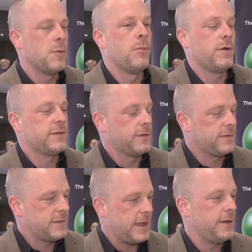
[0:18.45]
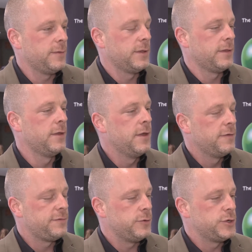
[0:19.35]
a more sustainable
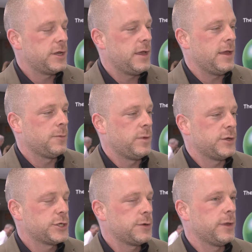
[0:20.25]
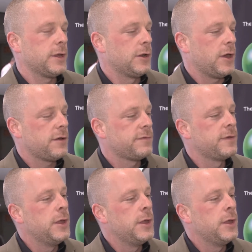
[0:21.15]
future, and we're showing a lot of